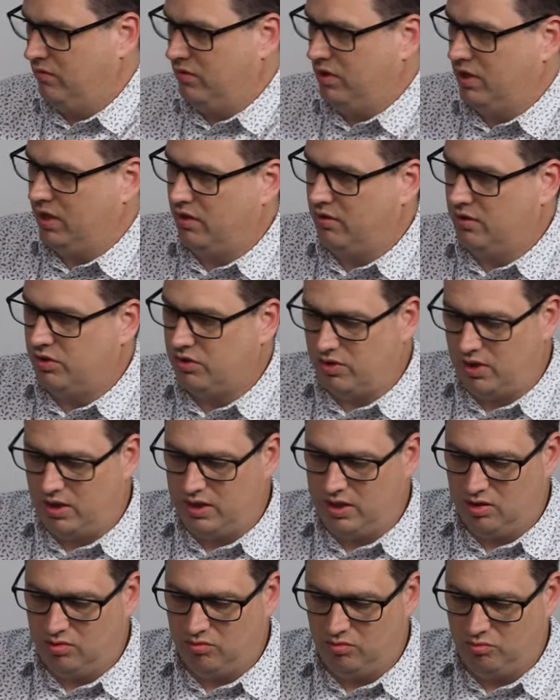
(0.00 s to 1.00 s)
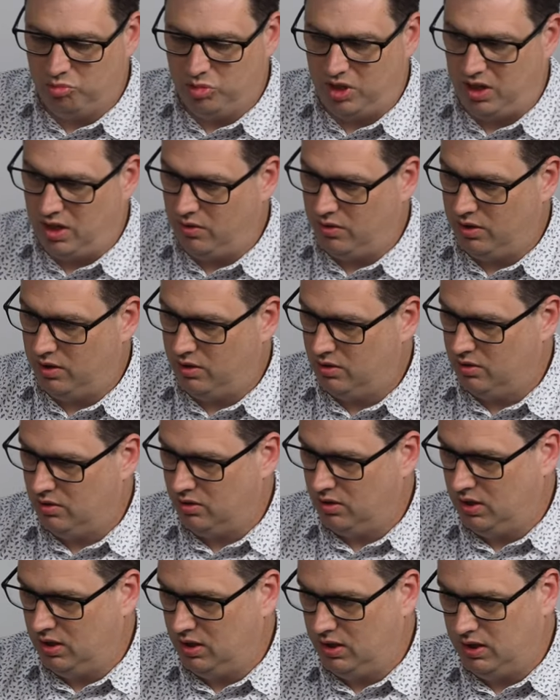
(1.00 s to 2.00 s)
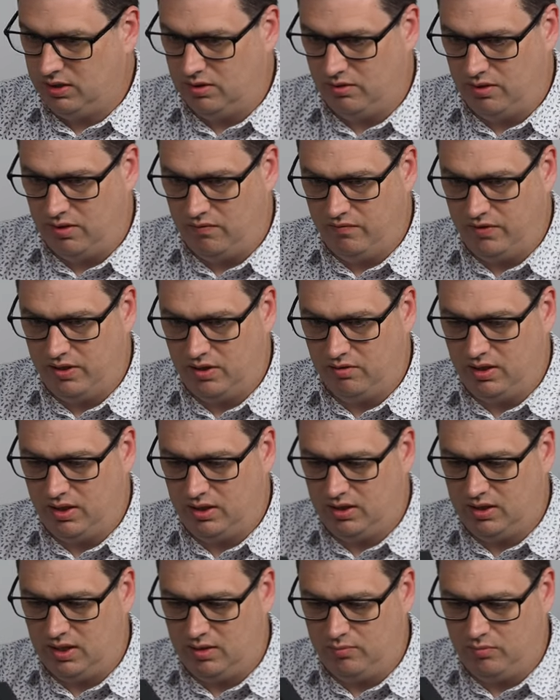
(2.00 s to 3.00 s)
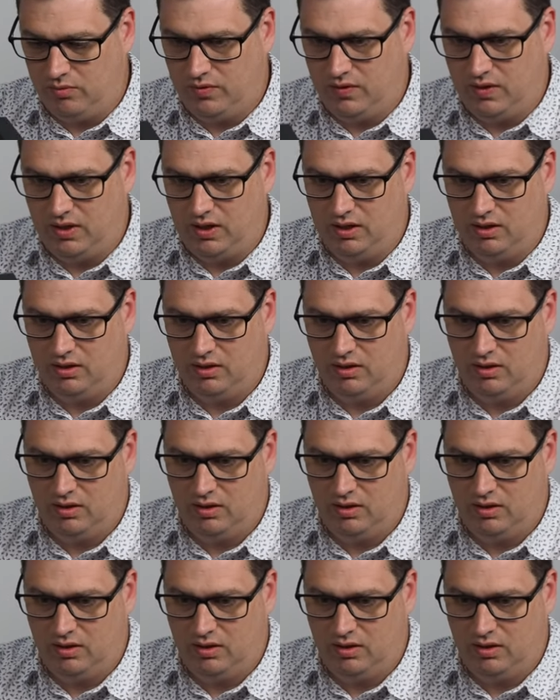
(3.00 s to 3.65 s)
Got our Australian power connector, our figure eight cable there,